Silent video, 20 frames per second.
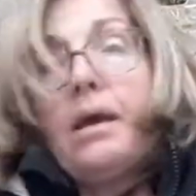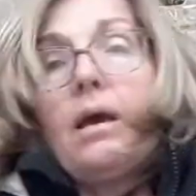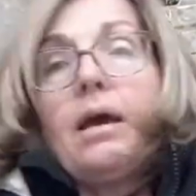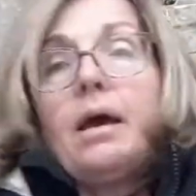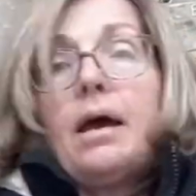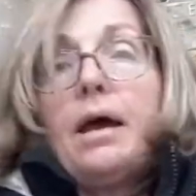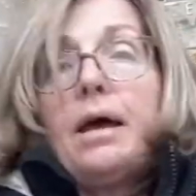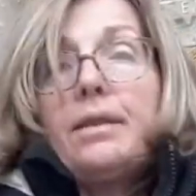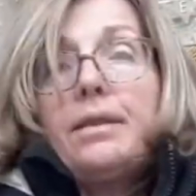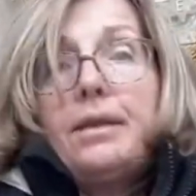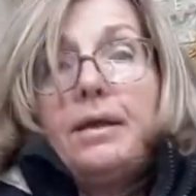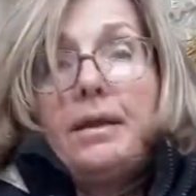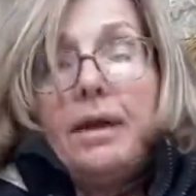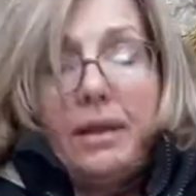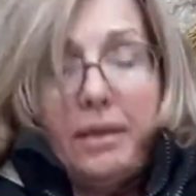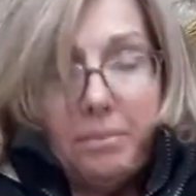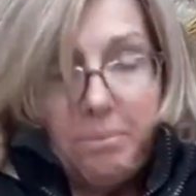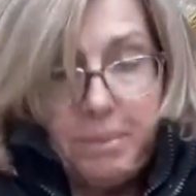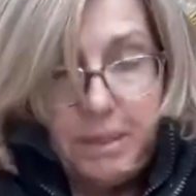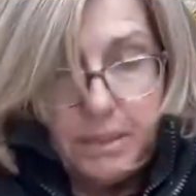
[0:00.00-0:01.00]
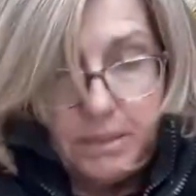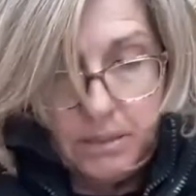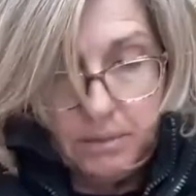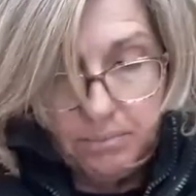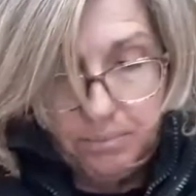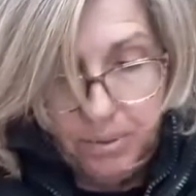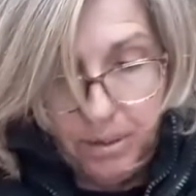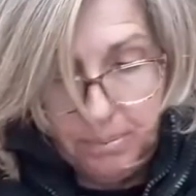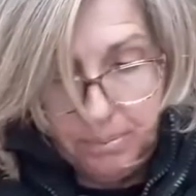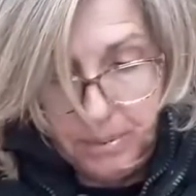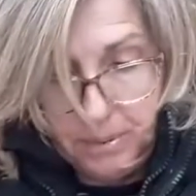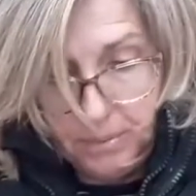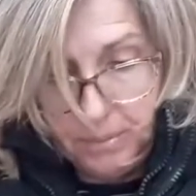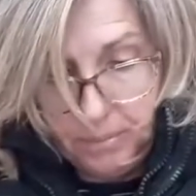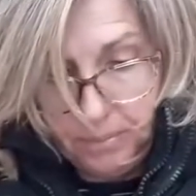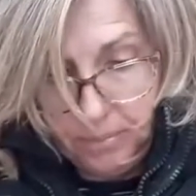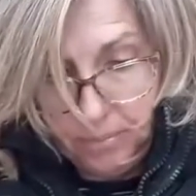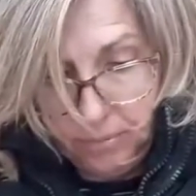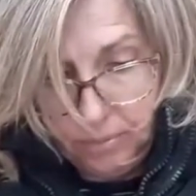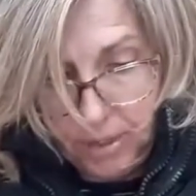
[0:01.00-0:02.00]
and another piece of
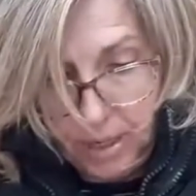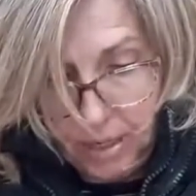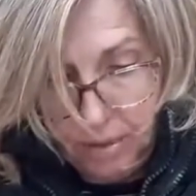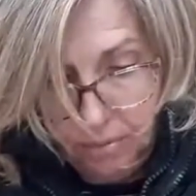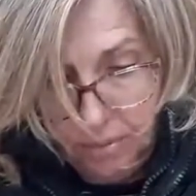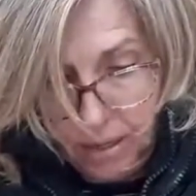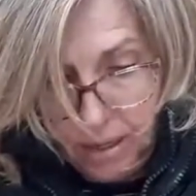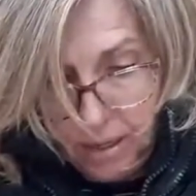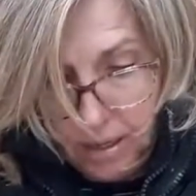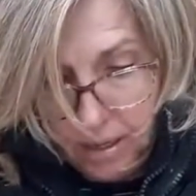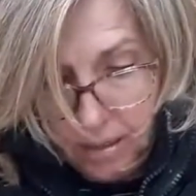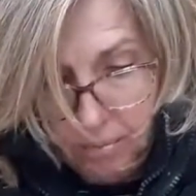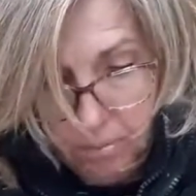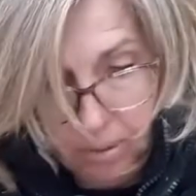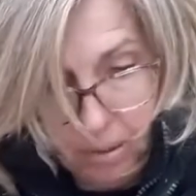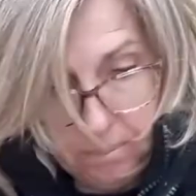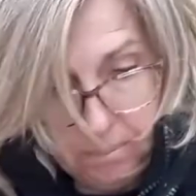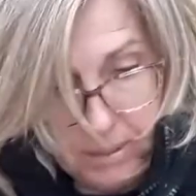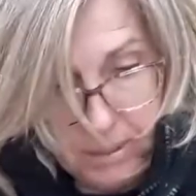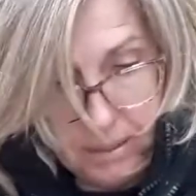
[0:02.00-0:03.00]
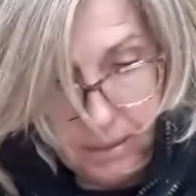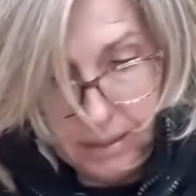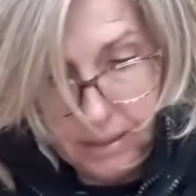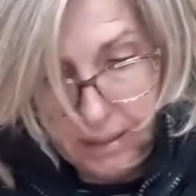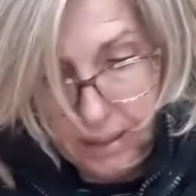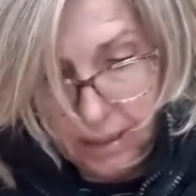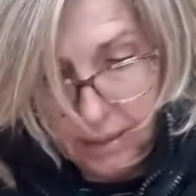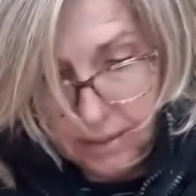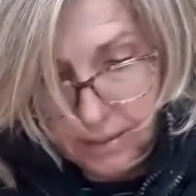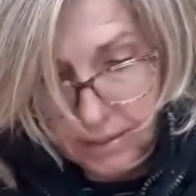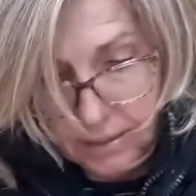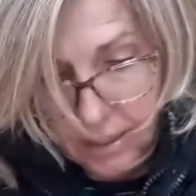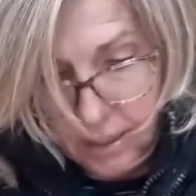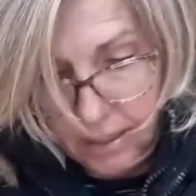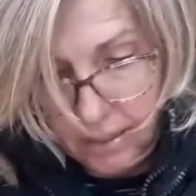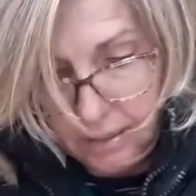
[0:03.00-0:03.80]
greenery and pop it in the other side.